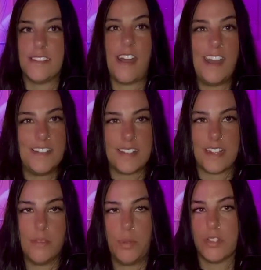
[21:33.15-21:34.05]
as high as
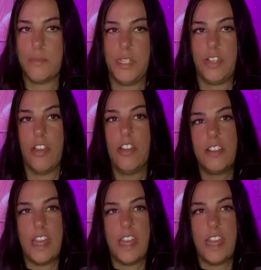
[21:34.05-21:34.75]
that can possibly go.